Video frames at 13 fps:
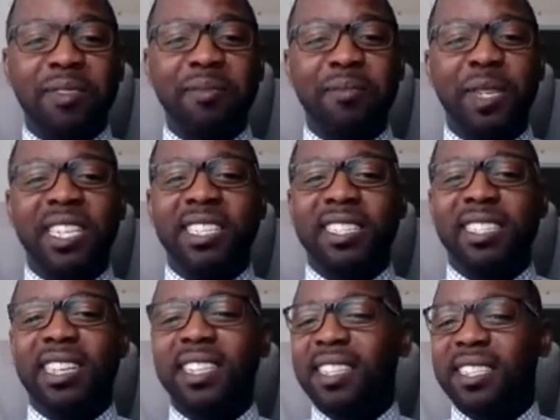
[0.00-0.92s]
because
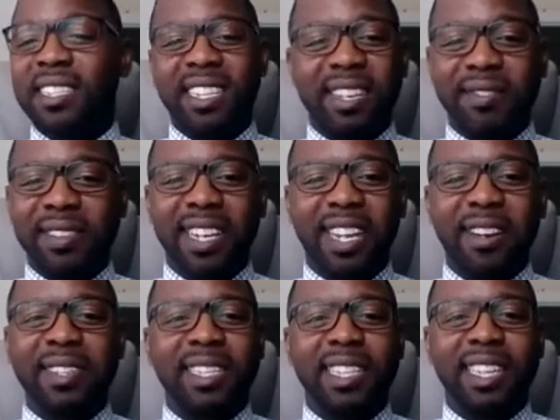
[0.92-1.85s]
nothing's given,
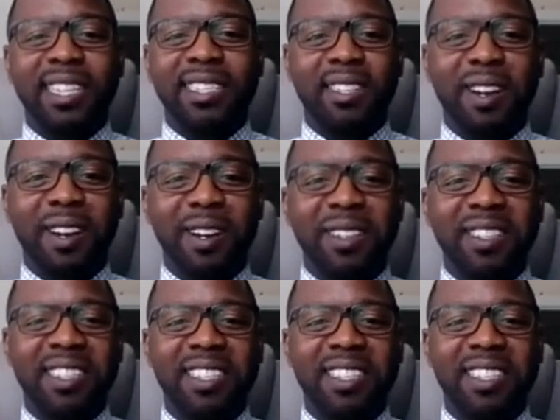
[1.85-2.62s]
everything is earned,